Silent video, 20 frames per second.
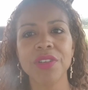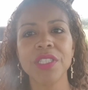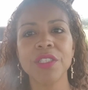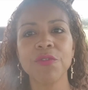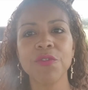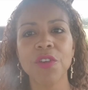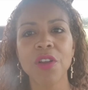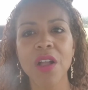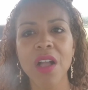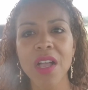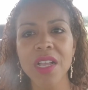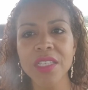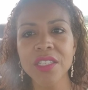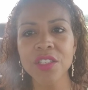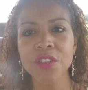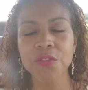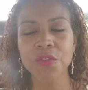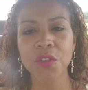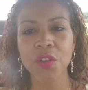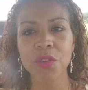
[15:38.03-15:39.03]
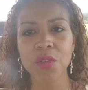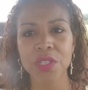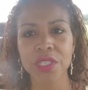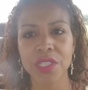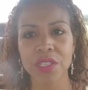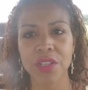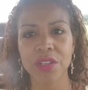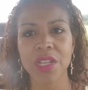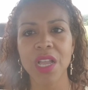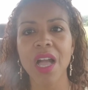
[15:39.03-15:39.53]
It's for us to
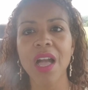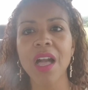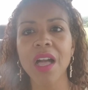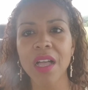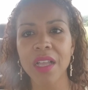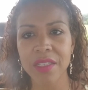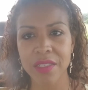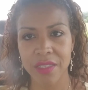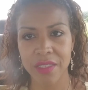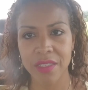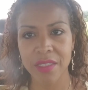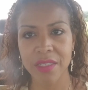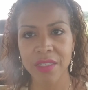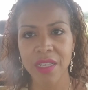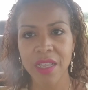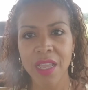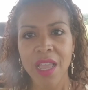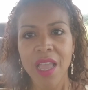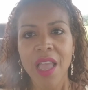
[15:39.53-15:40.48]
focus on us,